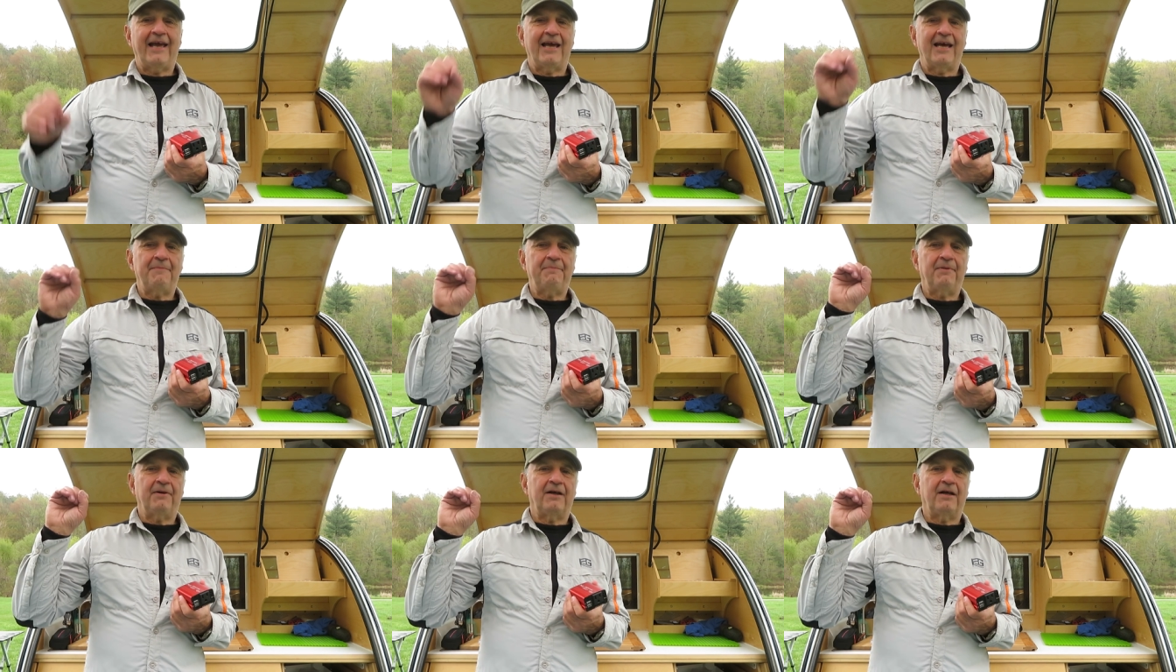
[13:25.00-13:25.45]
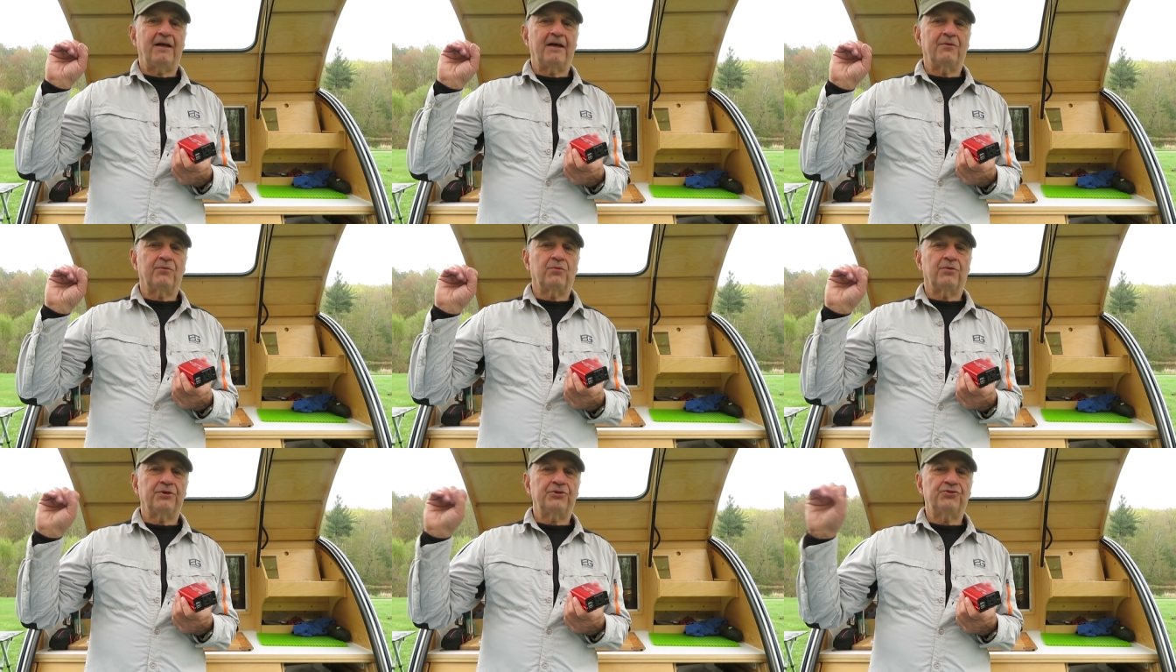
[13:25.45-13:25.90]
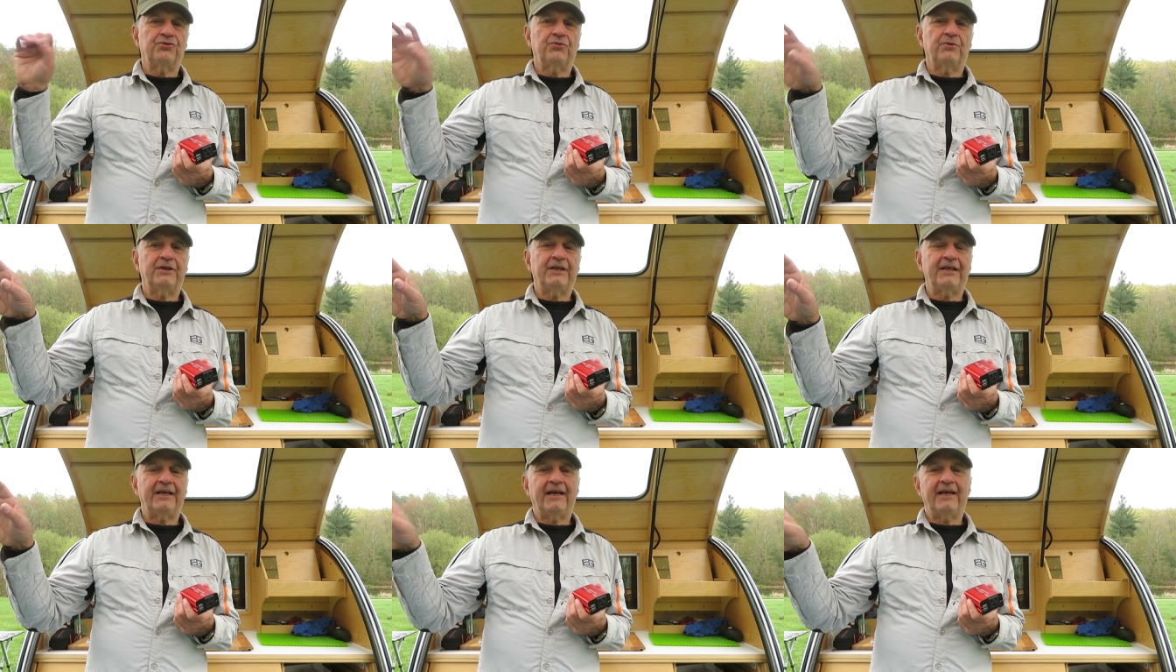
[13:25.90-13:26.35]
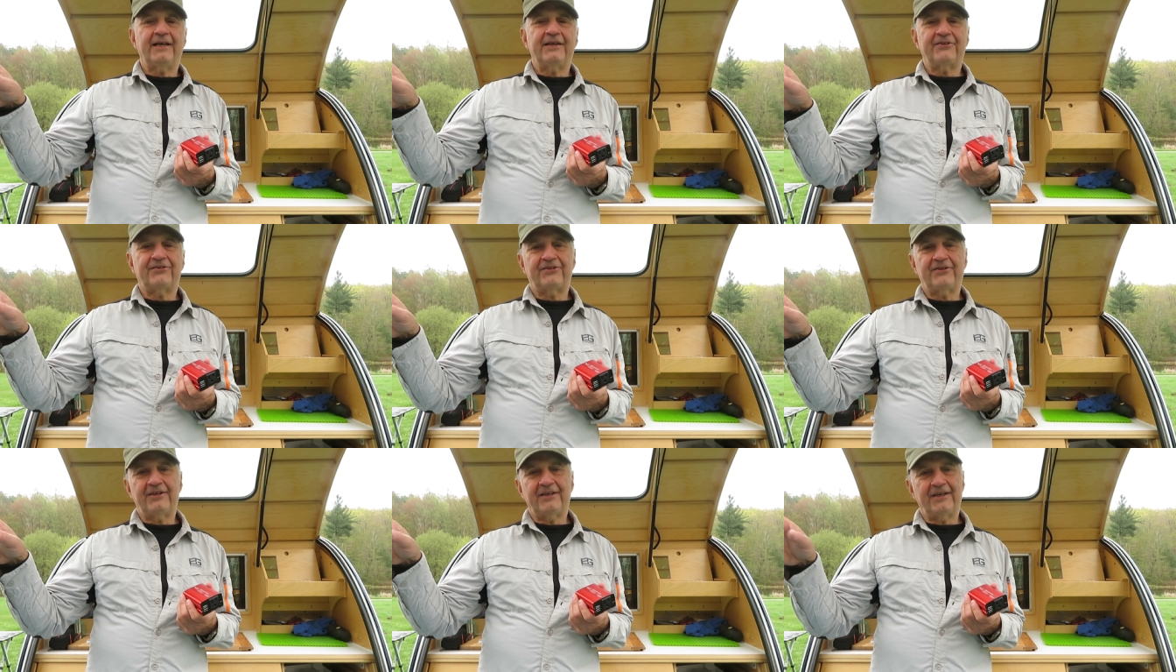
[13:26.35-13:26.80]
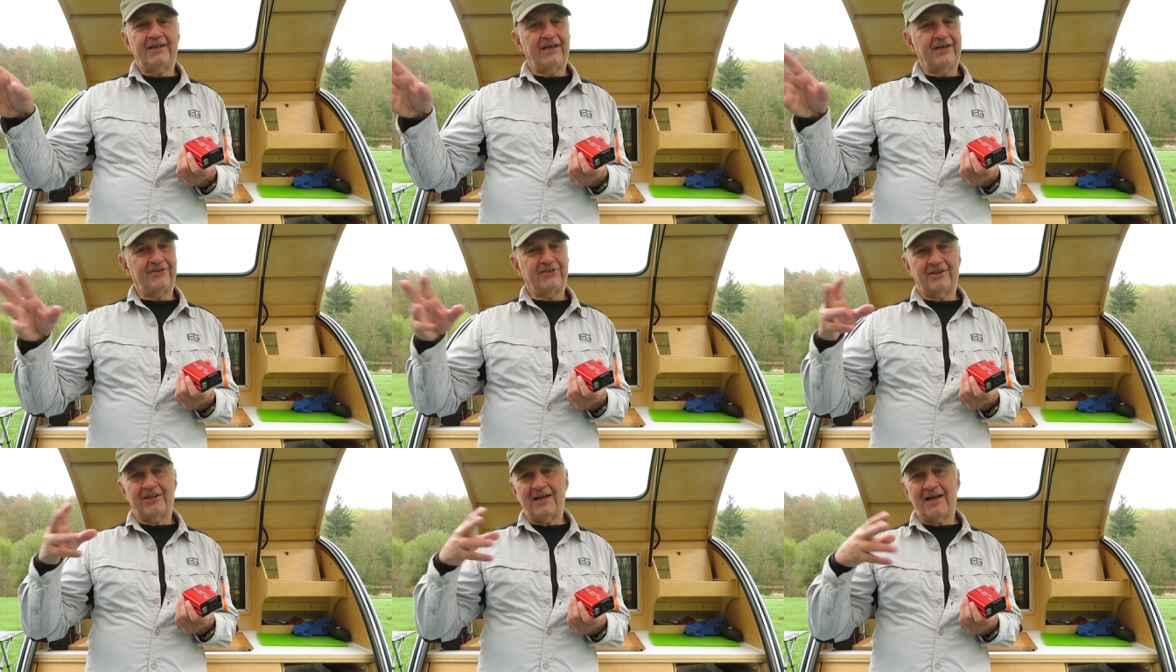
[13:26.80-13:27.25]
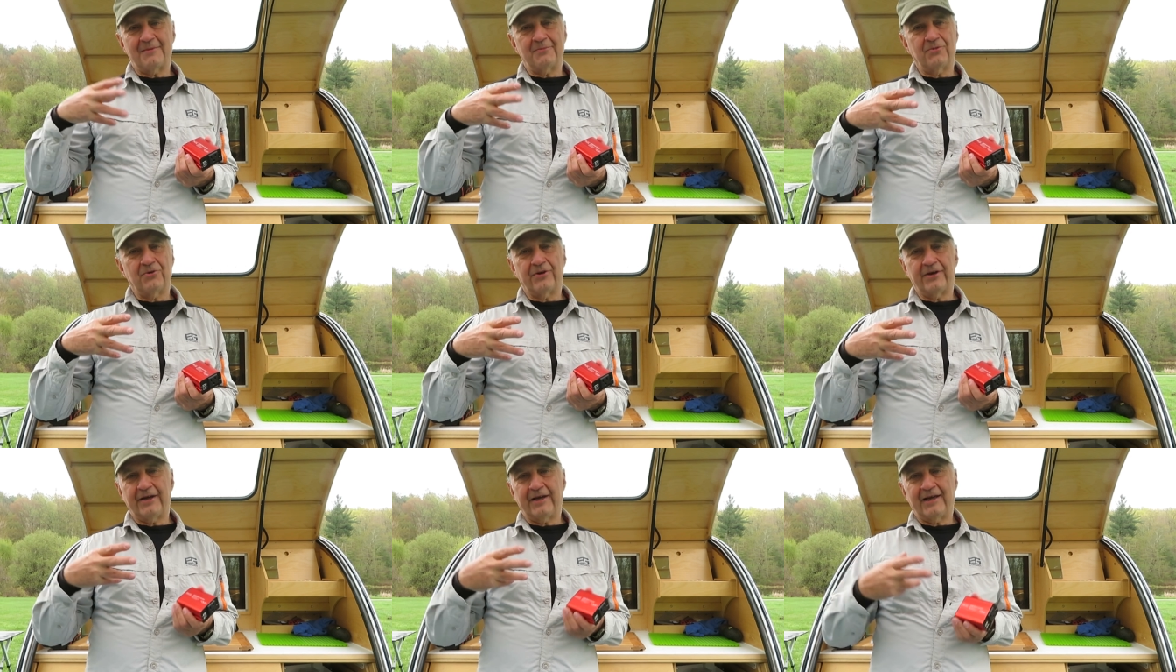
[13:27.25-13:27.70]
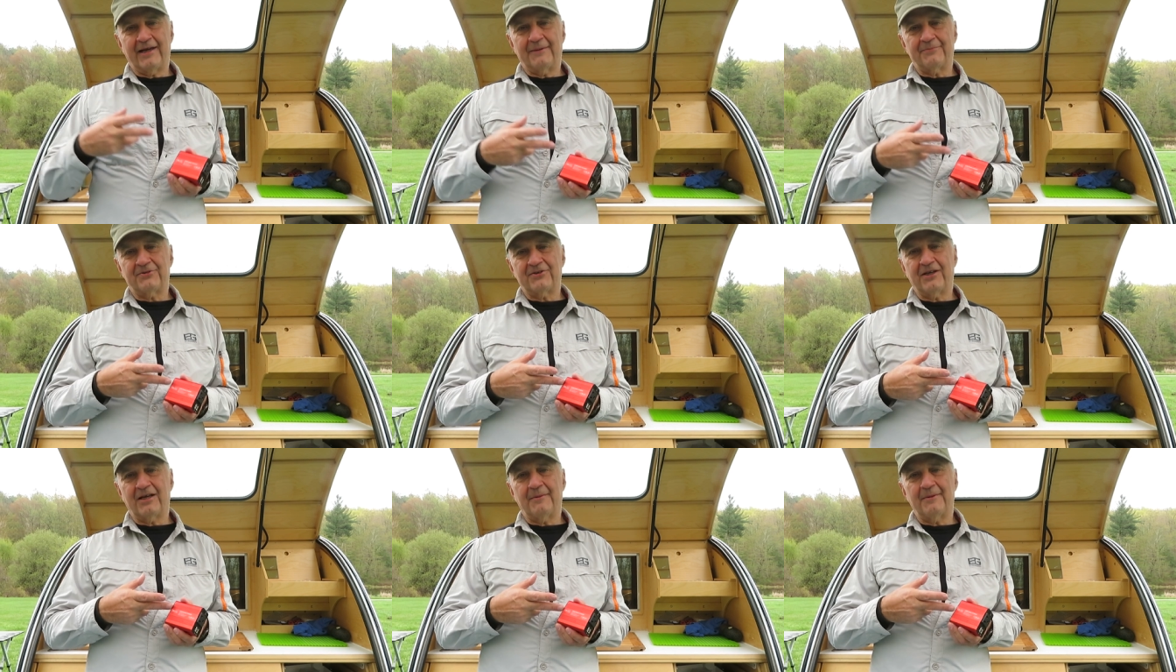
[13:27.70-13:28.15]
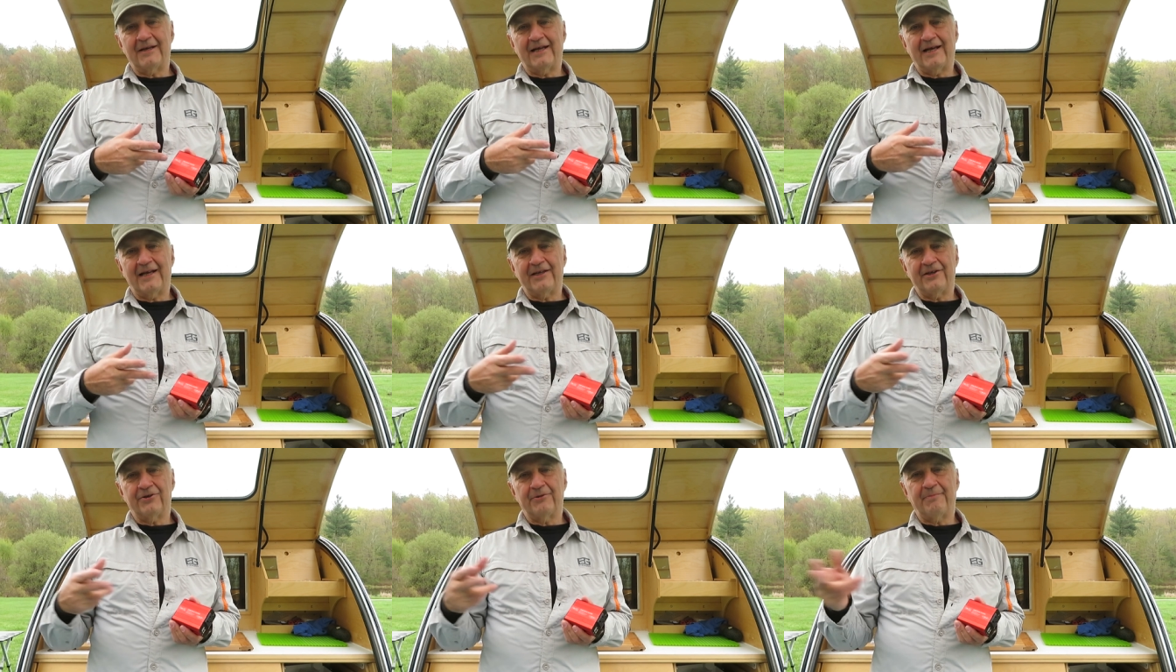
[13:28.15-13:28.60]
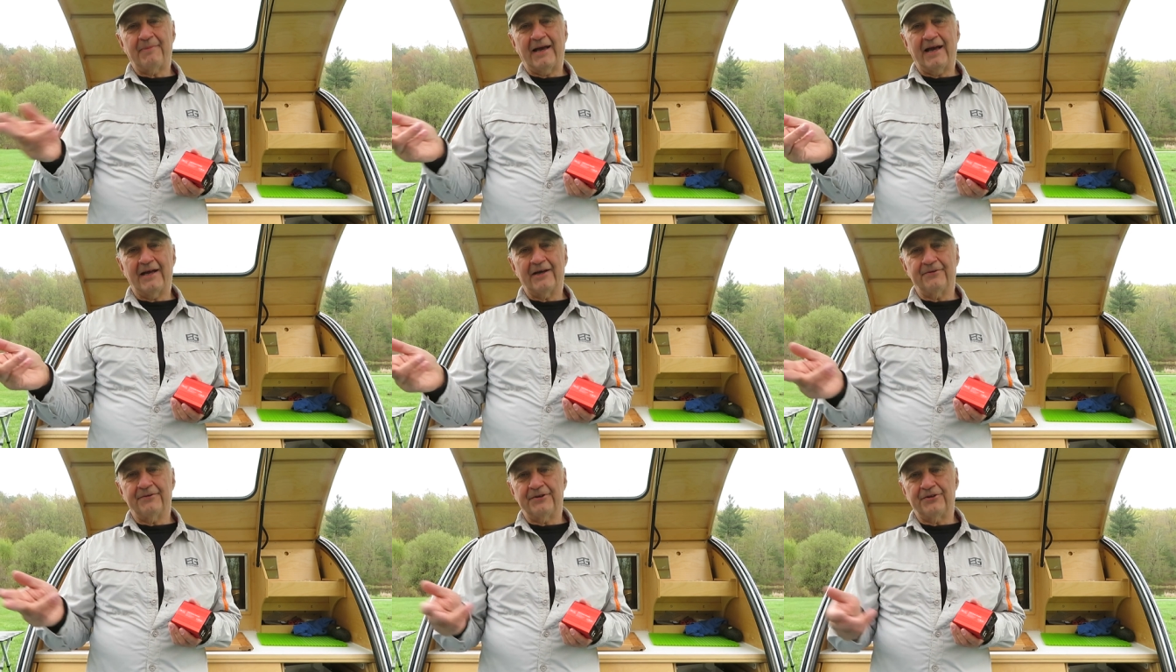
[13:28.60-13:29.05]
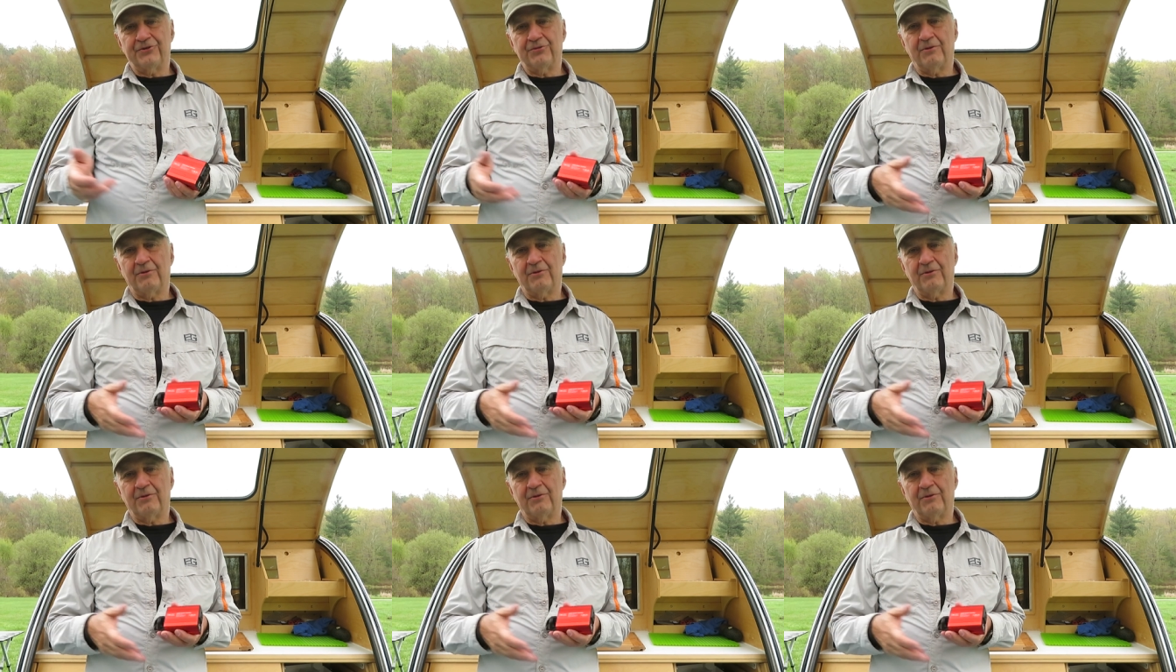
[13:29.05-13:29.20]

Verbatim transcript: amp on 120 AC is a lot more amps coming out of your battery,